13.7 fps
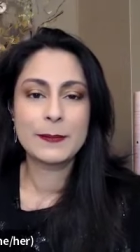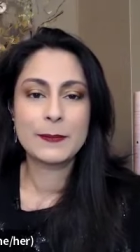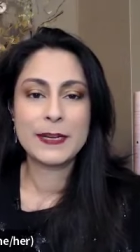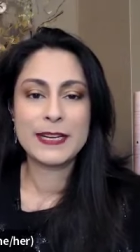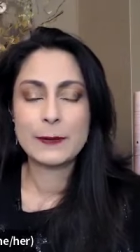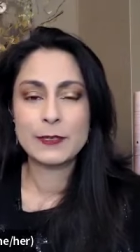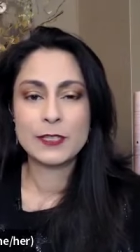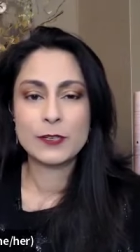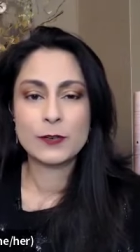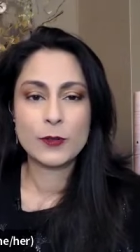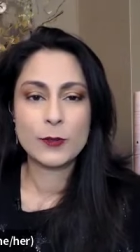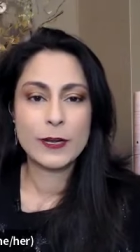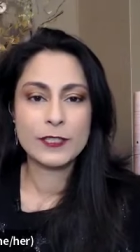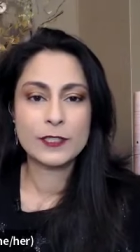my dad was at
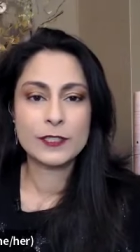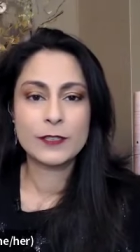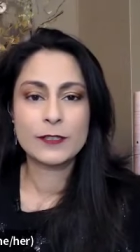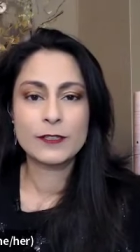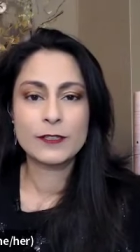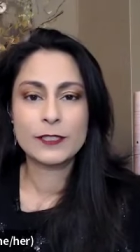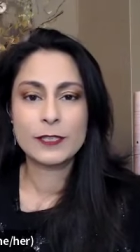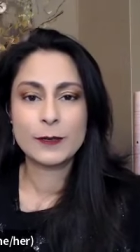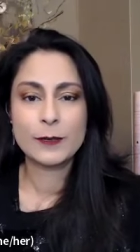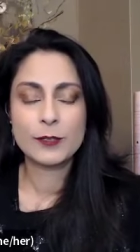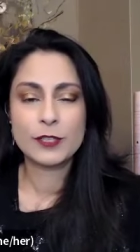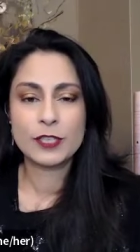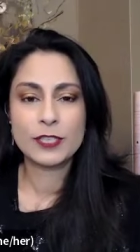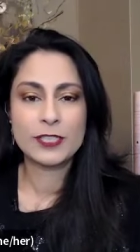Northwestern, so
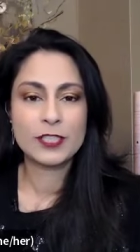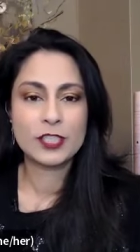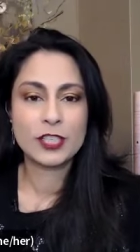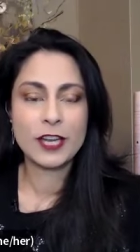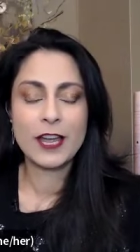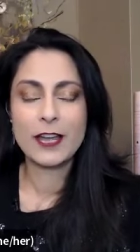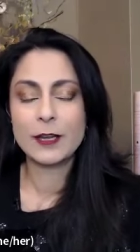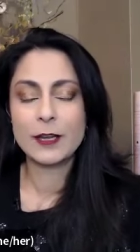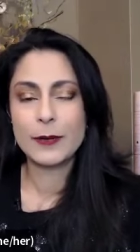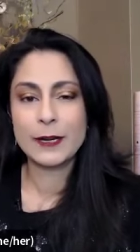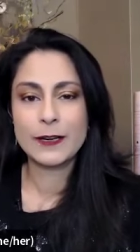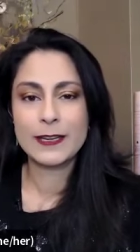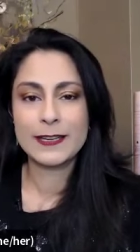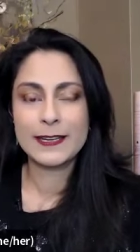this is Chicago
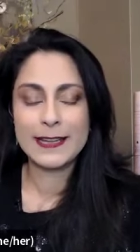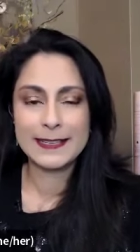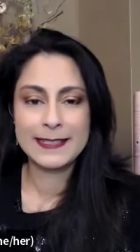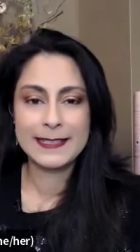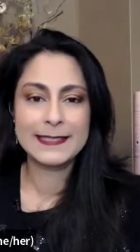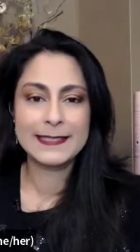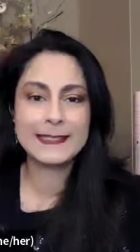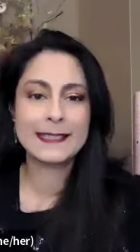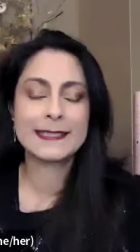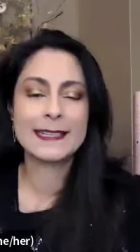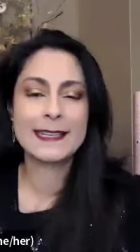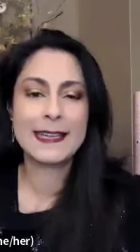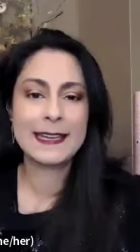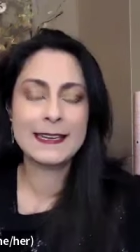area,
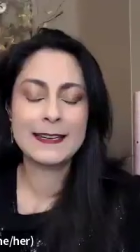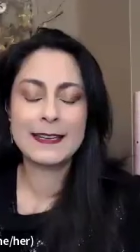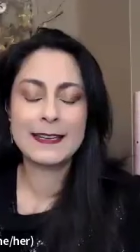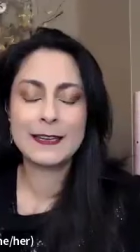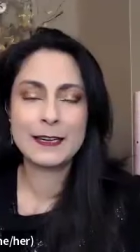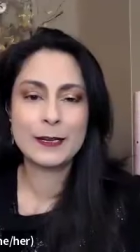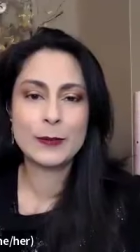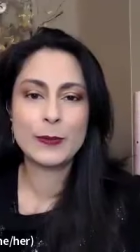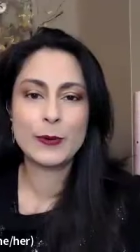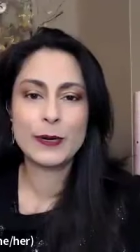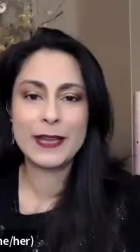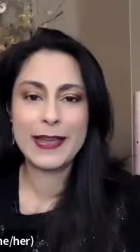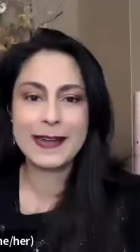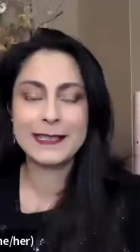1968, you know, a
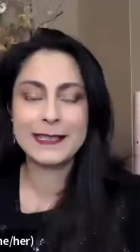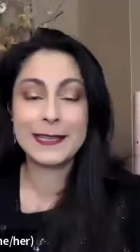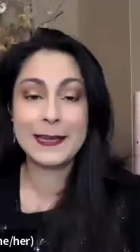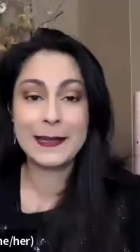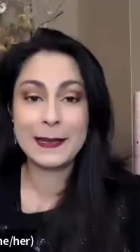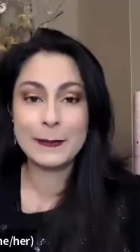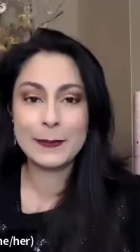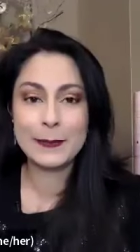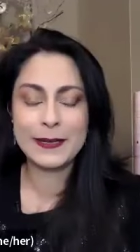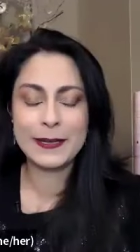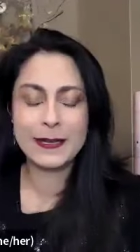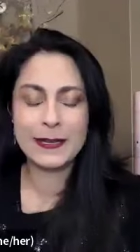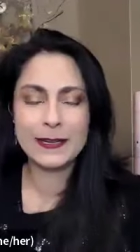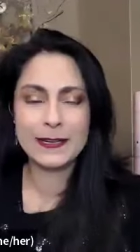pretty heady time
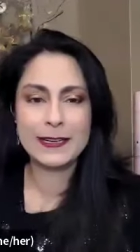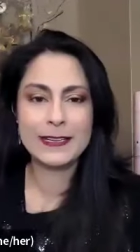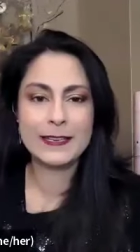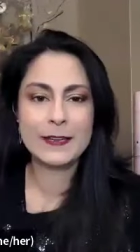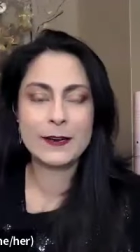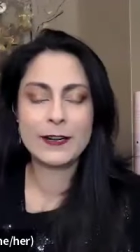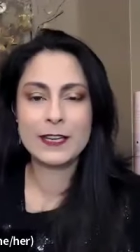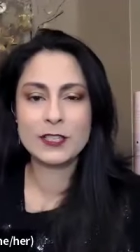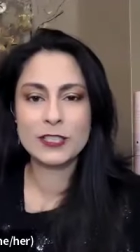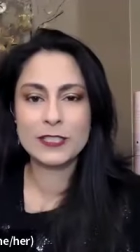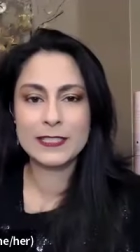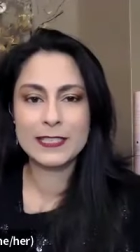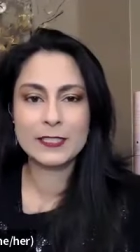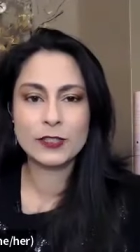in our
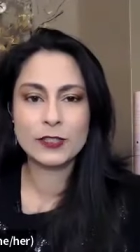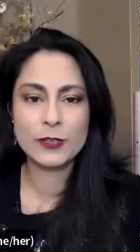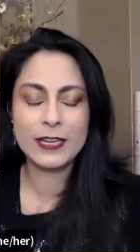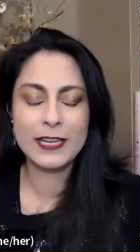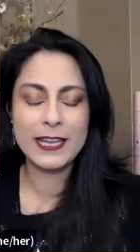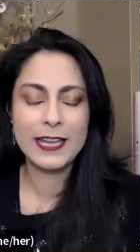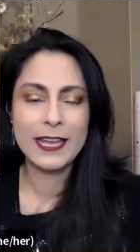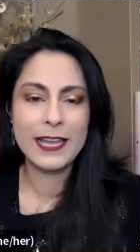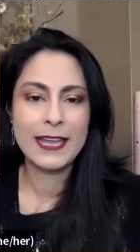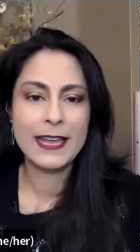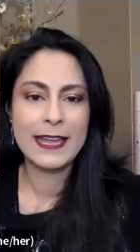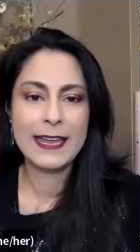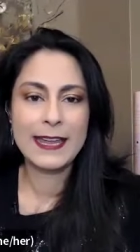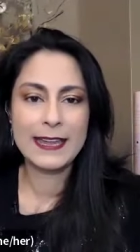nation's history
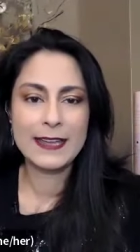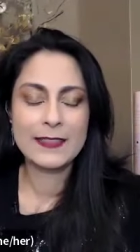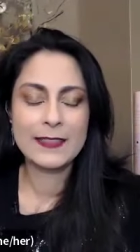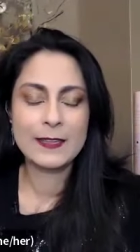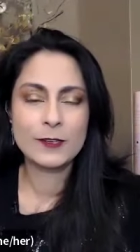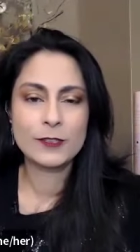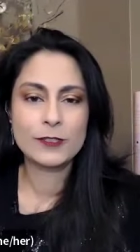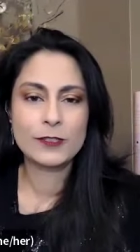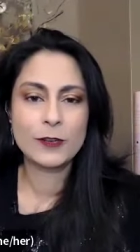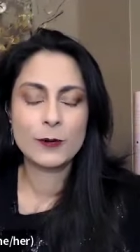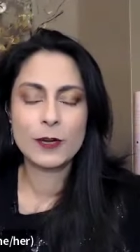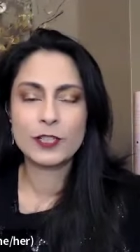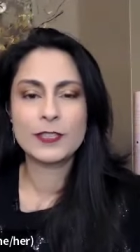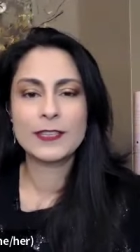and there's no
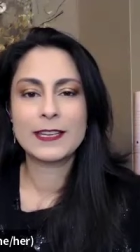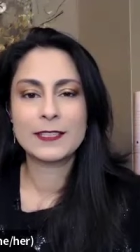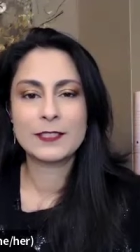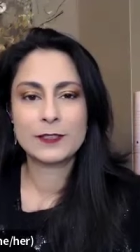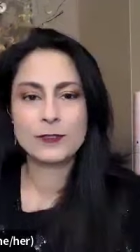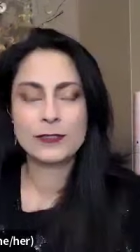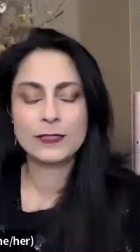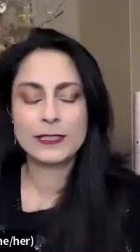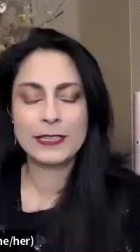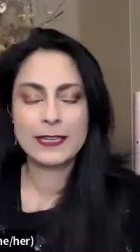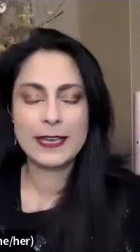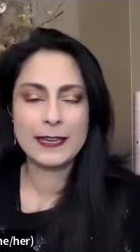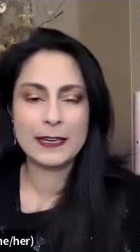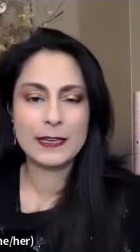question that
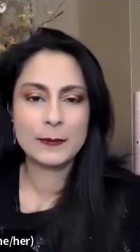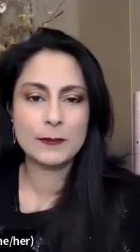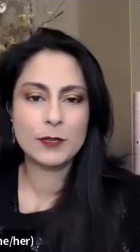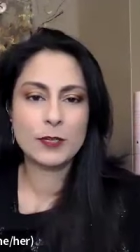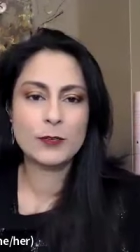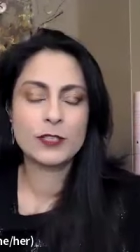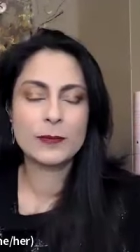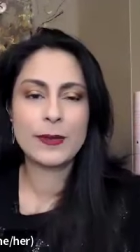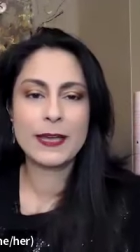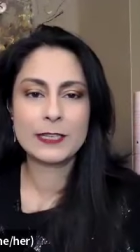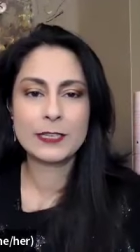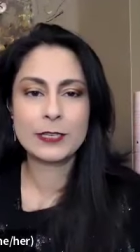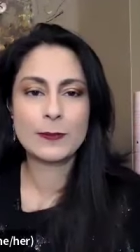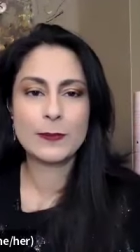certainly had a huge
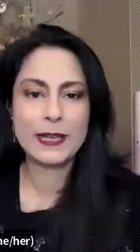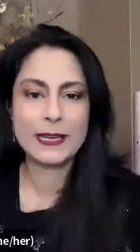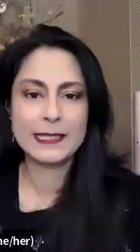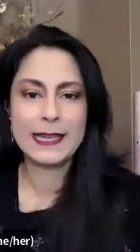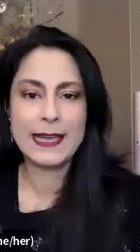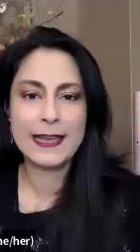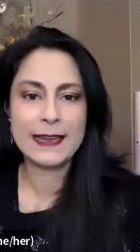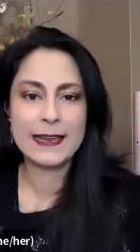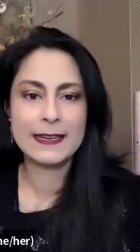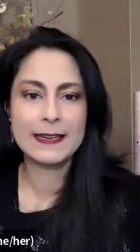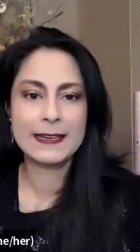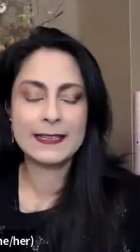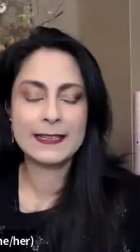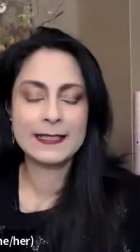impact on my dad
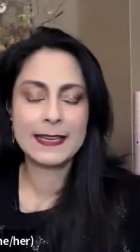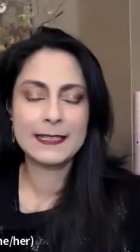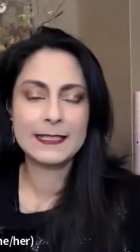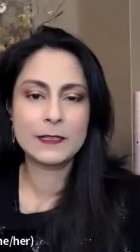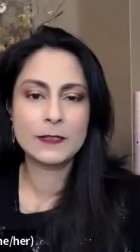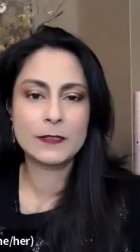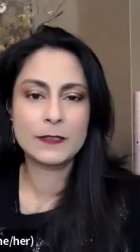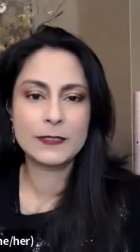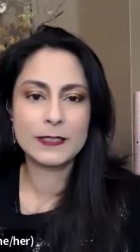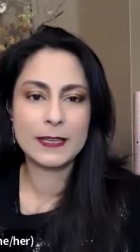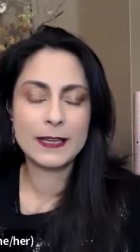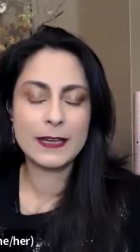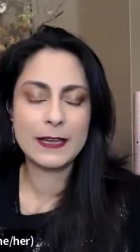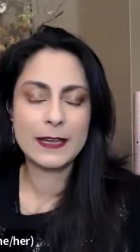and his ideals
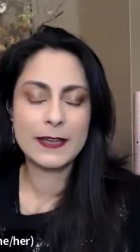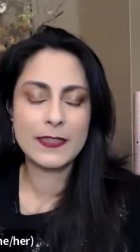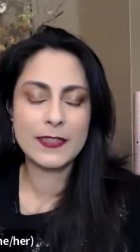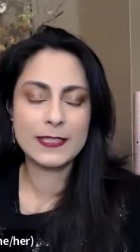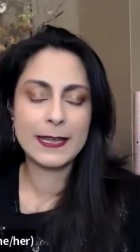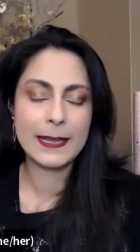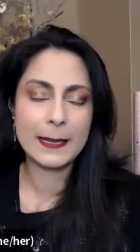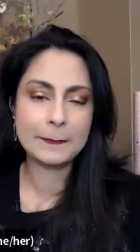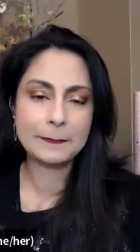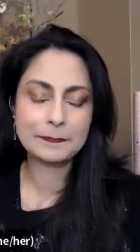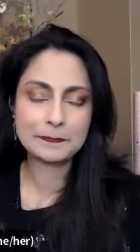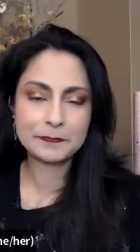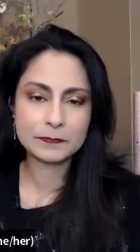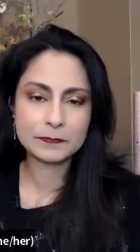uh, at the time.